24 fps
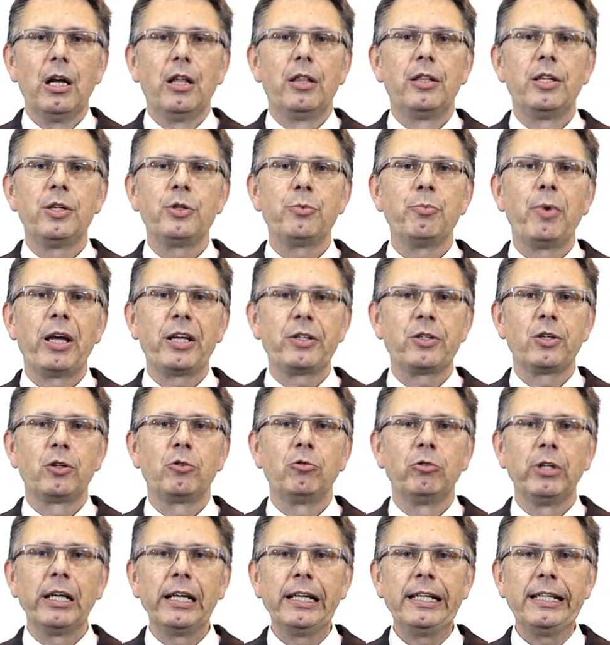This makes it
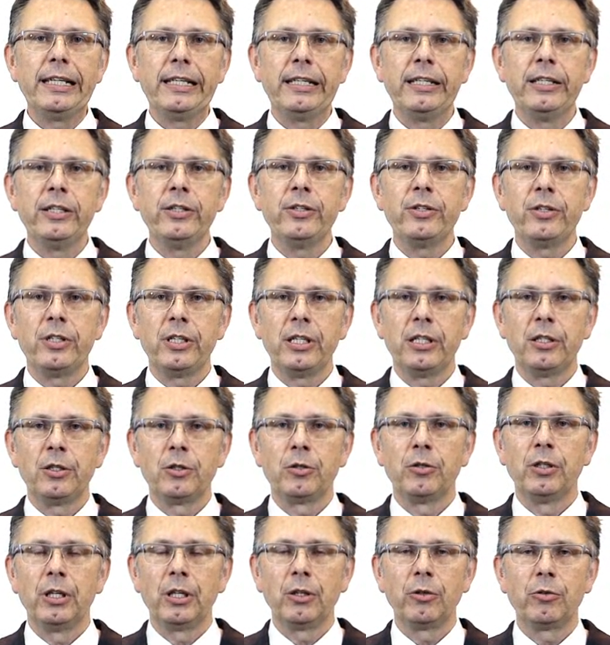really easy
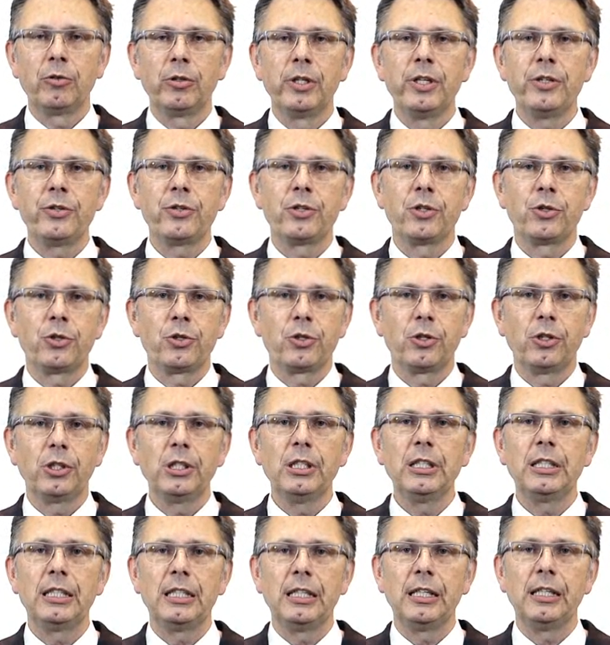to increase the
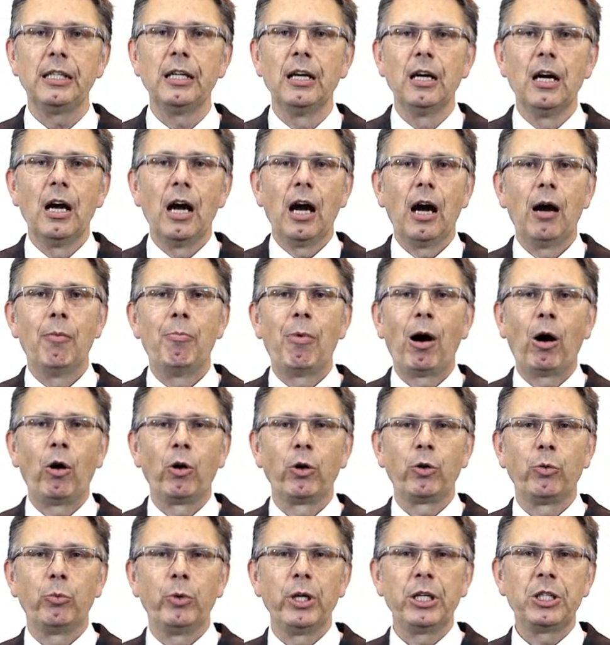certainty
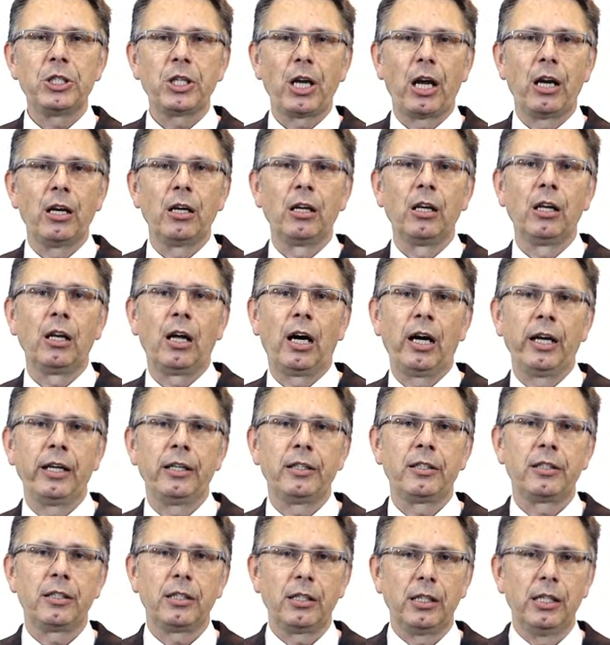about which
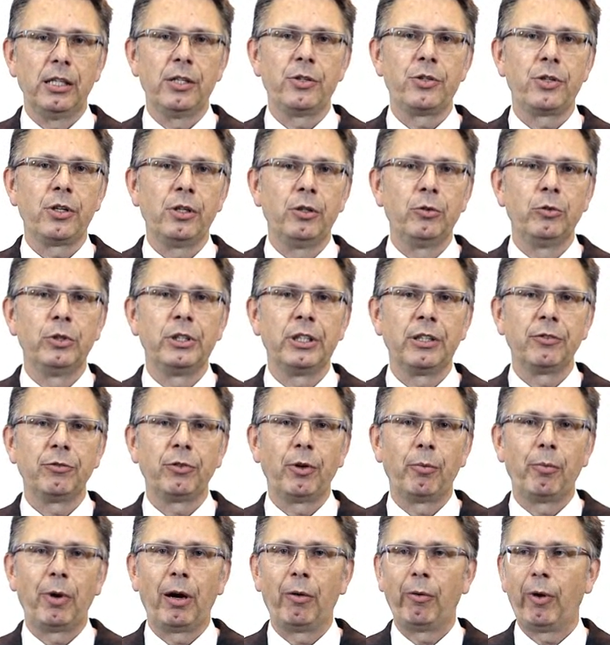analyte is eluting
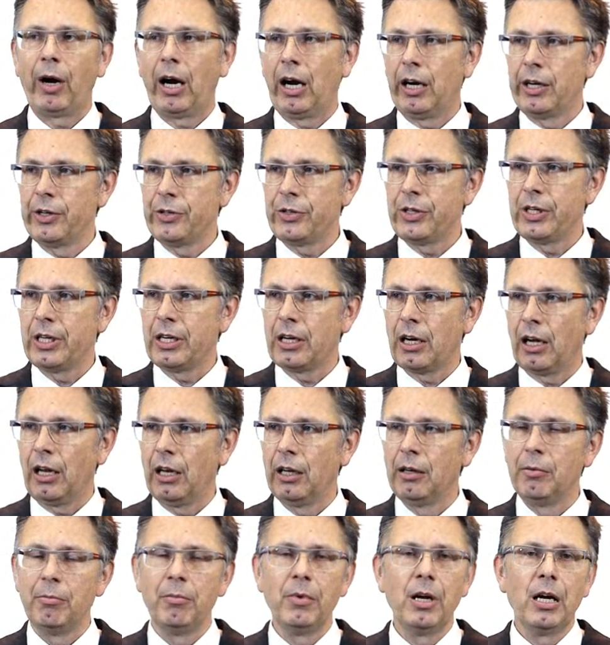from our IC
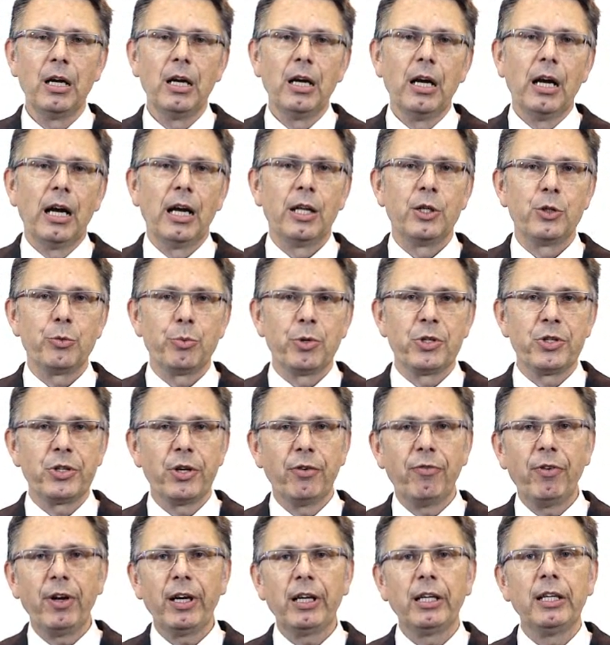column, and
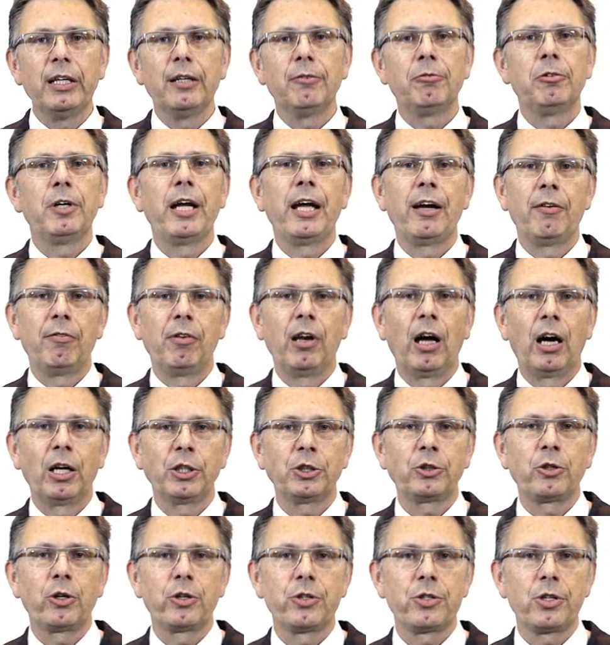specifically if we have
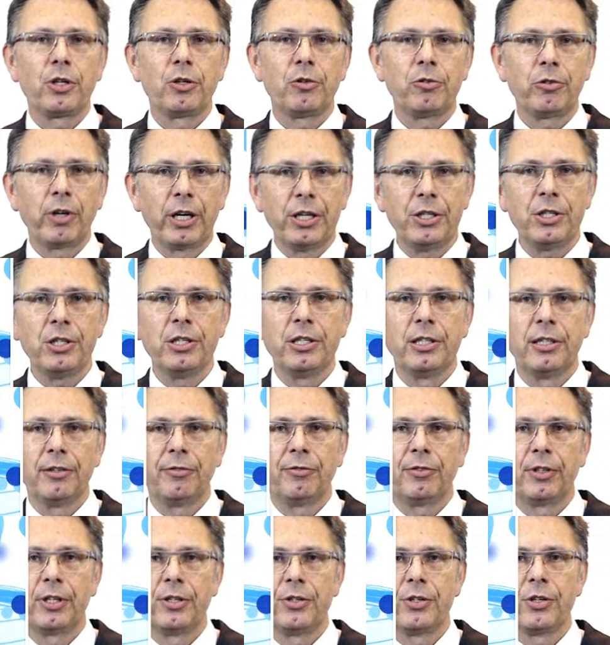large concentration
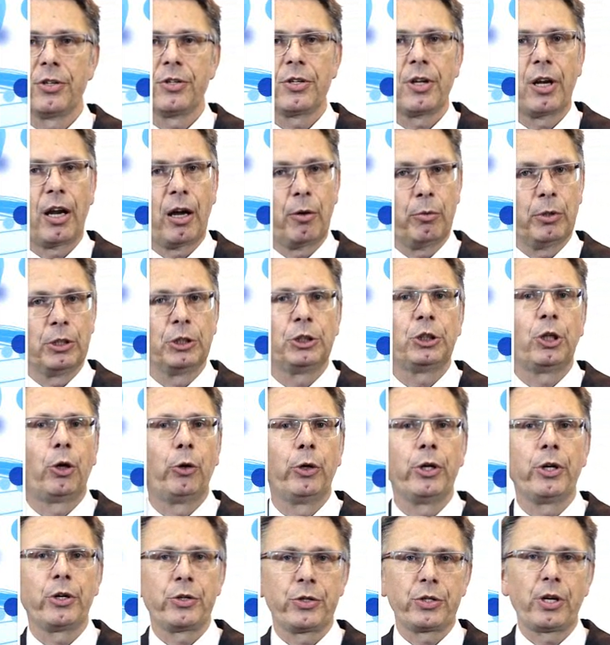differences, and I will show
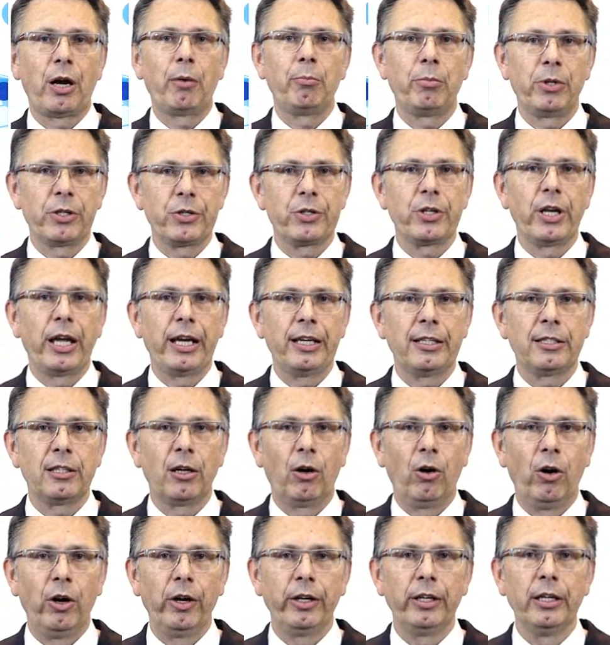you examples later
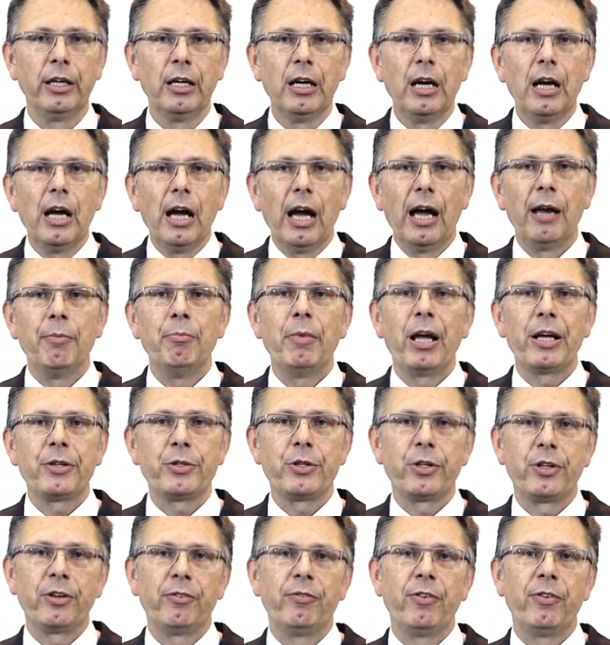on, it makes it a